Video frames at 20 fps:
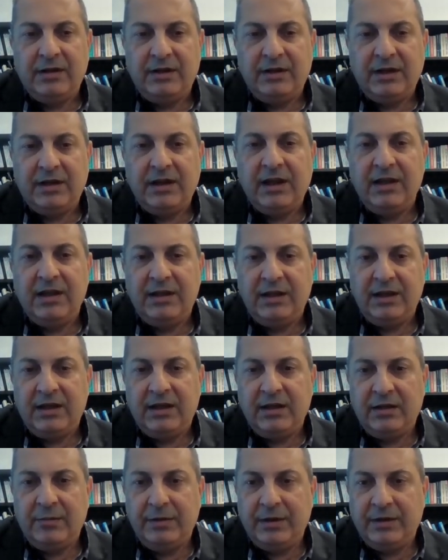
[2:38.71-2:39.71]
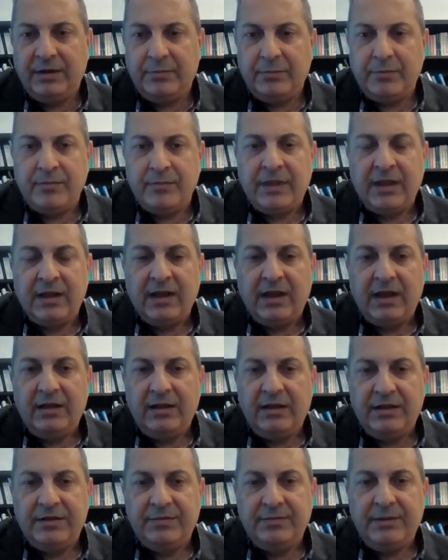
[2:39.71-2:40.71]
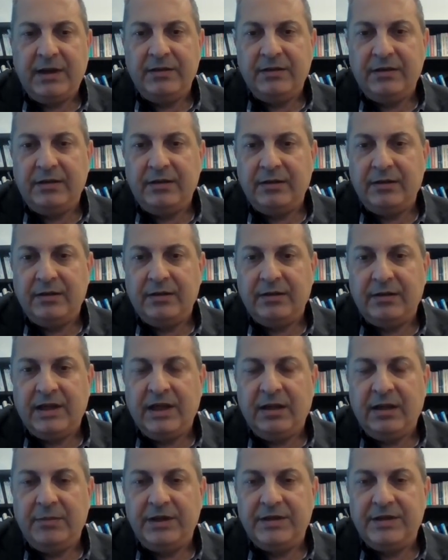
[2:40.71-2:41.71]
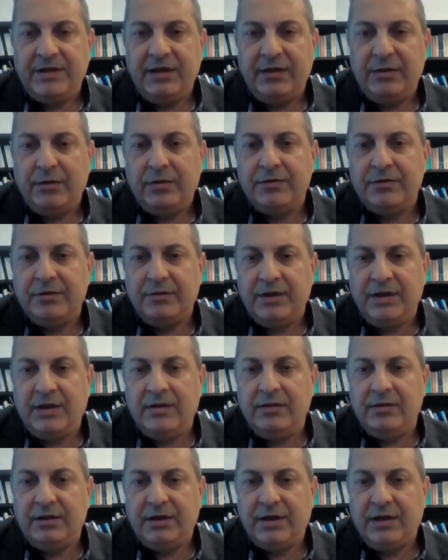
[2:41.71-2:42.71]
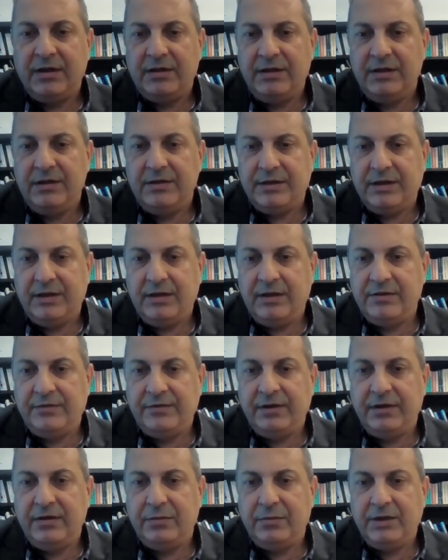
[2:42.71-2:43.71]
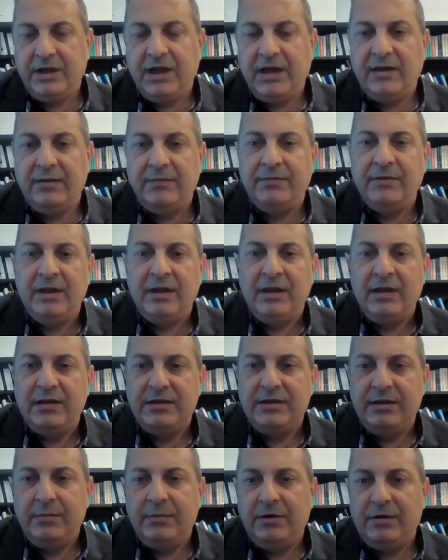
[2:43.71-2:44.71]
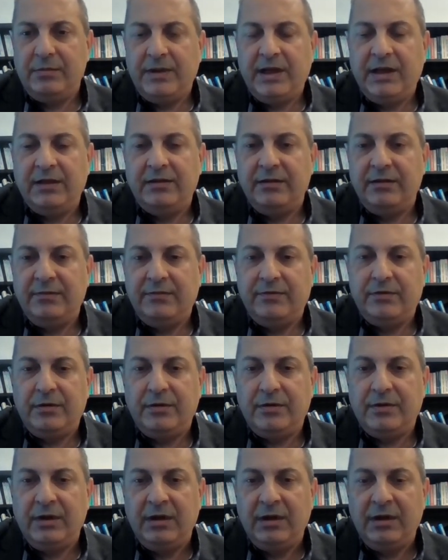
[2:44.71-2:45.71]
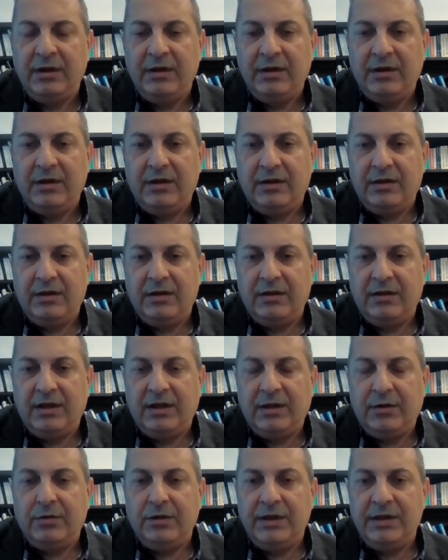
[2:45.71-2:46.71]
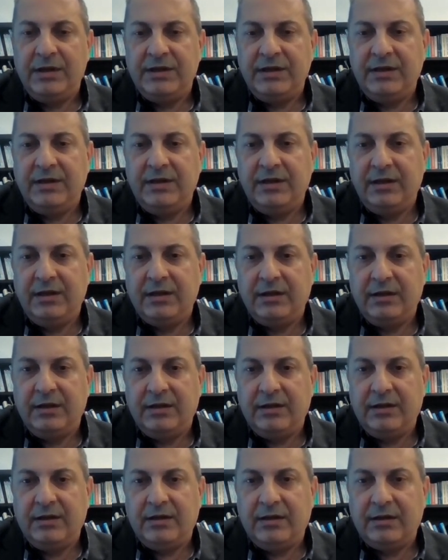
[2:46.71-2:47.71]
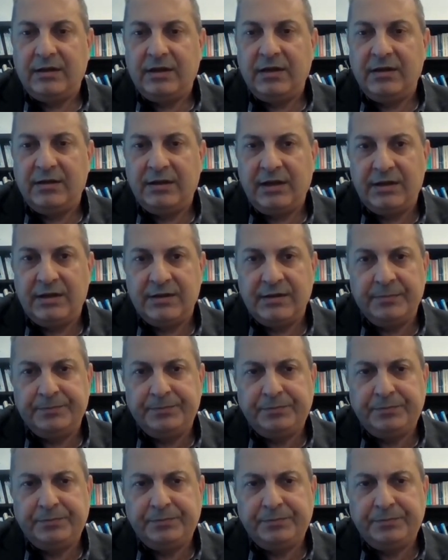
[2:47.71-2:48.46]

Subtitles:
declining a little bit. And this pattern can be seen also in other countries. In this figure, we have similar pattern for the OECD countries.